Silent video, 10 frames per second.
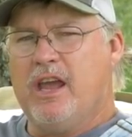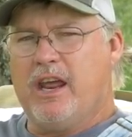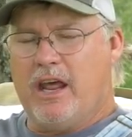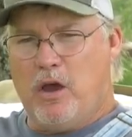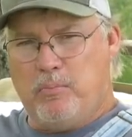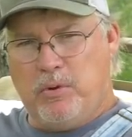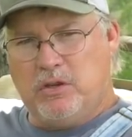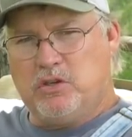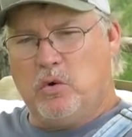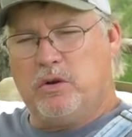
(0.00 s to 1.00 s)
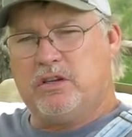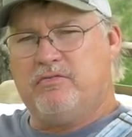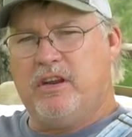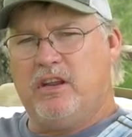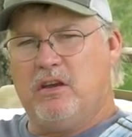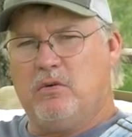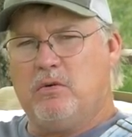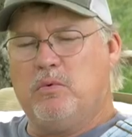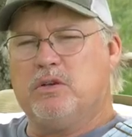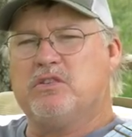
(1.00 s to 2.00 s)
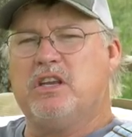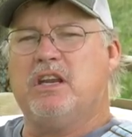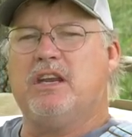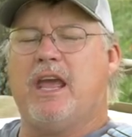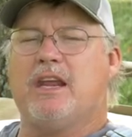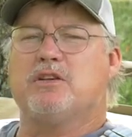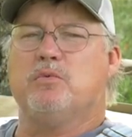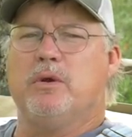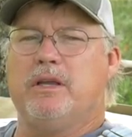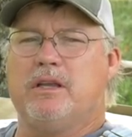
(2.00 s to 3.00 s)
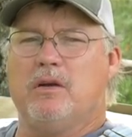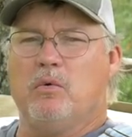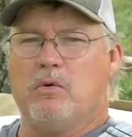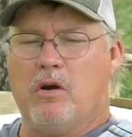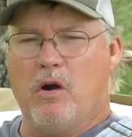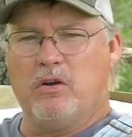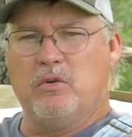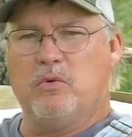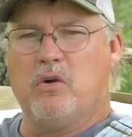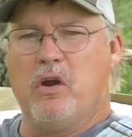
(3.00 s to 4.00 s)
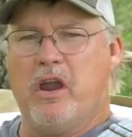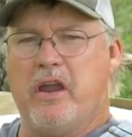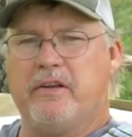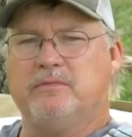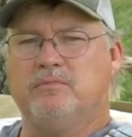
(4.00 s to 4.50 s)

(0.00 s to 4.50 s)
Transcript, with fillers: And I hope you enjoyed this video and we'll see you next week on Gardening with Greg.